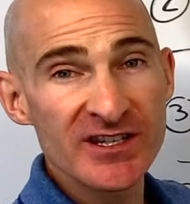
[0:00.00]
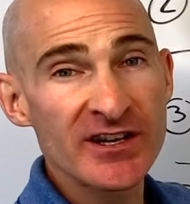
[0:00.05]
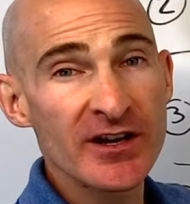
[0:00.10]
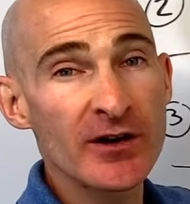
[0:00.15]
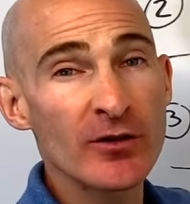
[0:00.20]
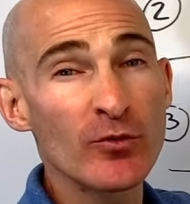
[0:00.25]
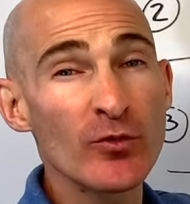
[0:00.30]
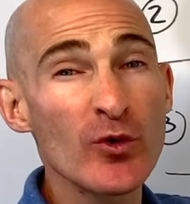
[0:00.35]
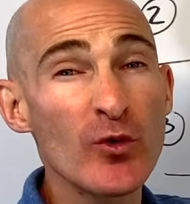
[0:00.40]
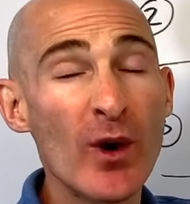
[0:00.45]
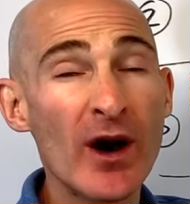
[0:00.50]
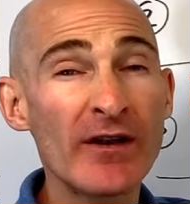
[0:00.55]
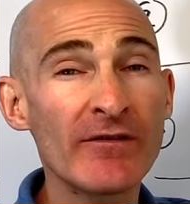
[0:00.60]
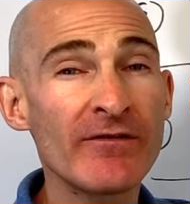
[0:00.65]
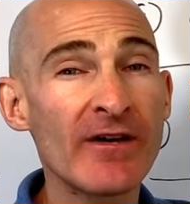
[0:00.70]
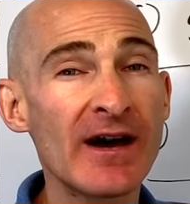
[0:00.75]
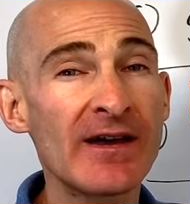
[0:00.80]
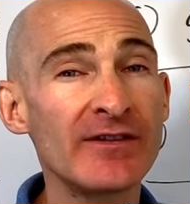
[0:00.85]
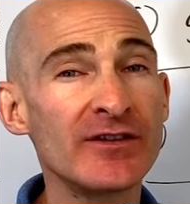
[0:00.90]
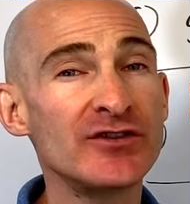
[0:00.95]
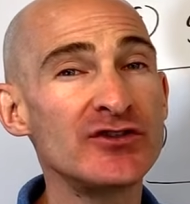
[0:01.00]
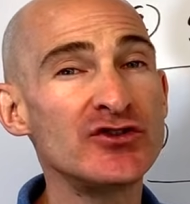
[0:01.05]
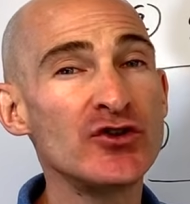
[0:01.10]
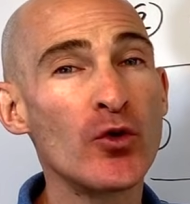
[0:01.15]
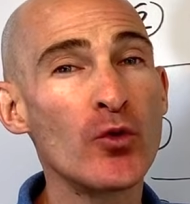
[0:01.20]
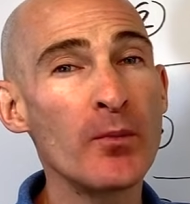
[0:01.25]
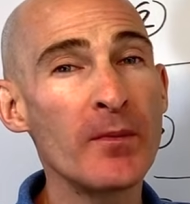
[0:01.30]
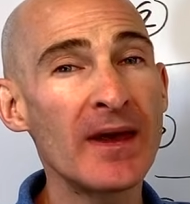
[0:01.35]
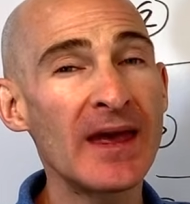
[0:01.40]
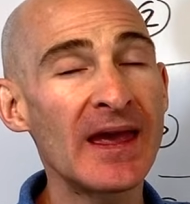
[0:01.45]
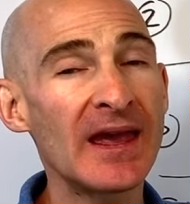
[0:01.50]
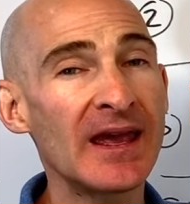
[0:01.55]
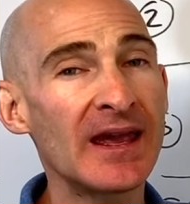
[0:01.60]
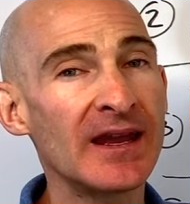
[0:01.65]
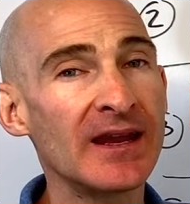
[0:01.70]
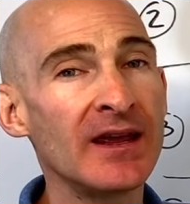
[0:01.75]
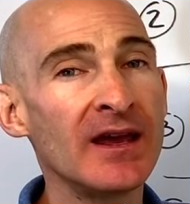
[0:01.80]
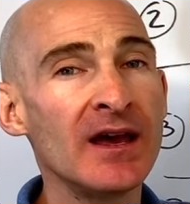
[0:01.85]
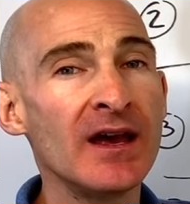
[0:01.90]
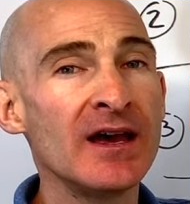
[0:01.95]
here and we want to find the
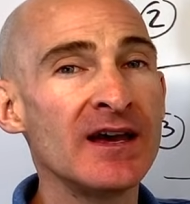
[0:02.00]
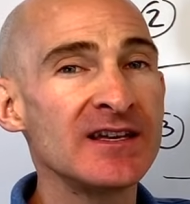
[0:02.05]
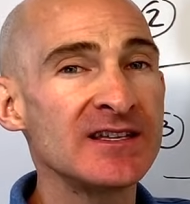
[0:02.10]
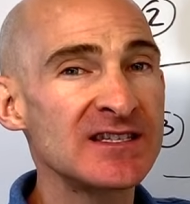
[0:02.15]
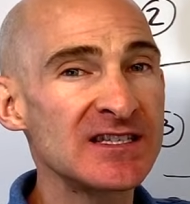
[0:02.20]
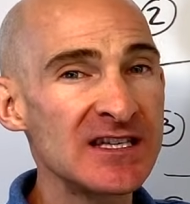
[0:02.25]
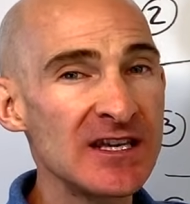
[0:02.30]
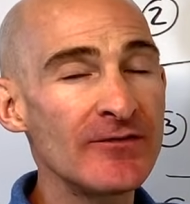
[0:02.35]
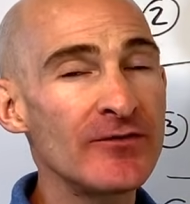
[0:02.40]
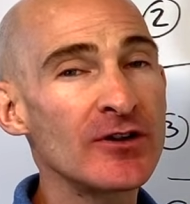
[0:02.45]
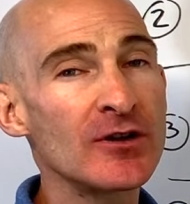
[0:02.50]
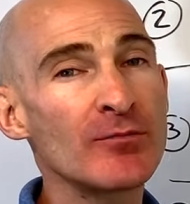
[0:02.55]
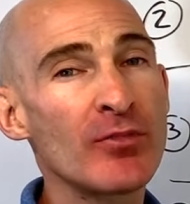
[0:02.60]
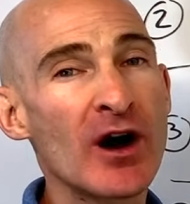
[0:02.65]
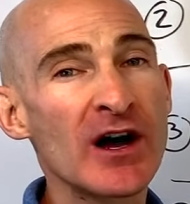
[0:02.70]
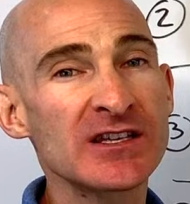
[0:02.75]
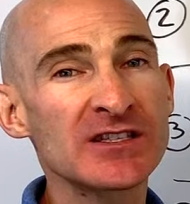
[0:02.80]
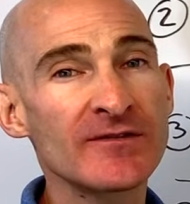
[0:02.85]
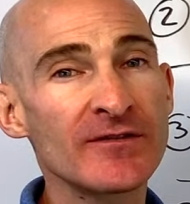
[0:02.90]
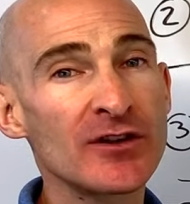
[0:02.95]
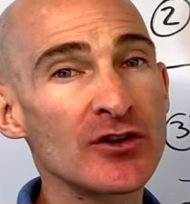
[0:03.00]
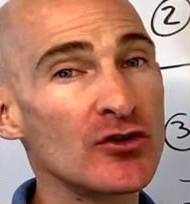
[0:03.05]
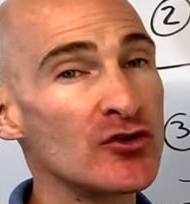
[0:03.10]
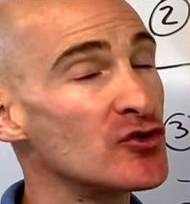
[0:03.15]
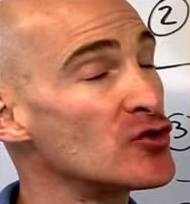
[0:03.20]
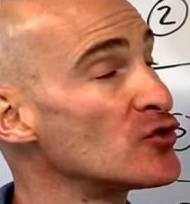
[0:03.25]
domain. See if you can pause the video and